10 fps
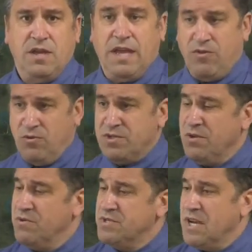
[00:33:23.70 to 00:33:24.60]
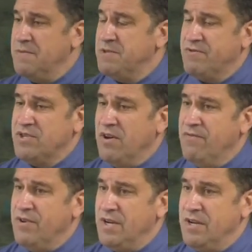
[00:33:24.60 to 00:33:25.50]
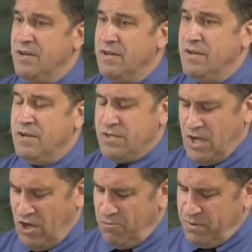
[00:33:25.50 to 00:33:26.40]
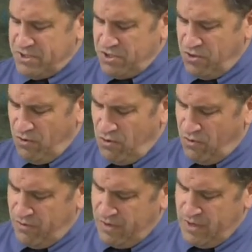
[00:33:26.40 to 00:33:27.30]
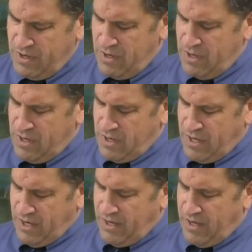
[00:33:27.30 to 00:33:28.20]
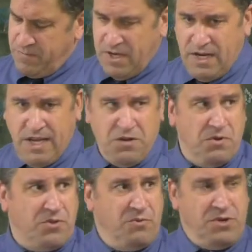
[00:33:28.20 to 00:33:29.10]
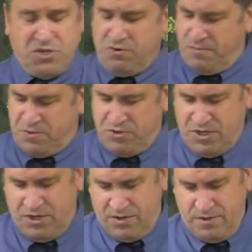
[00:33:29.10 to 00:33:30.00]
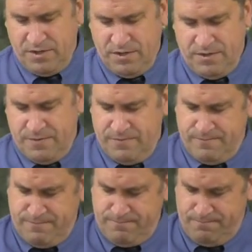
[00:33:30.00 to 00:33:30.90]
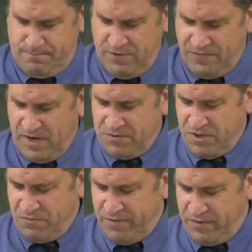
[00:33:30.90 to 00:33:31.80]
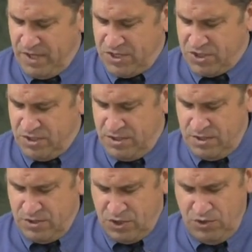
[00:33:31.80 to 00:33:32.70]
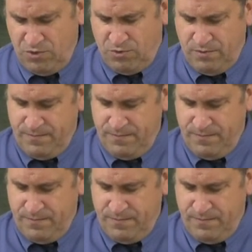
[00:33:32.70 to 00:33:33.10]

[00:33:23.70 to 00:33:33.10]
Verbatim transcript: And those are those times of suffering to help us to grow. Uh, I'm going to end with three scriptures here, found in Revelation 2.